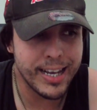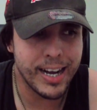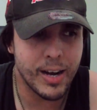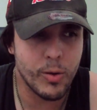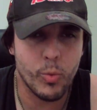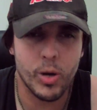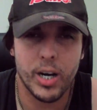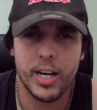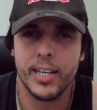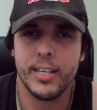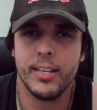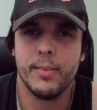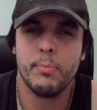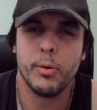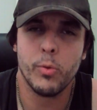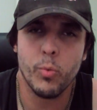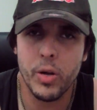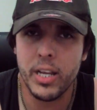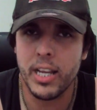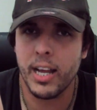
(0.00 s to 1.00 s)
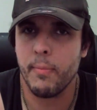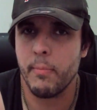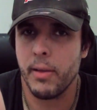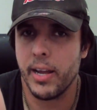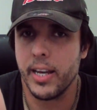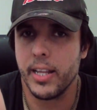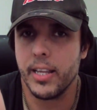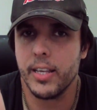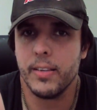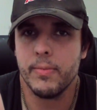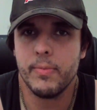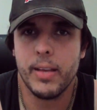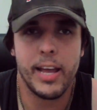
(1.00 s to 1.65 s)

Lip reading: are one, but we are many.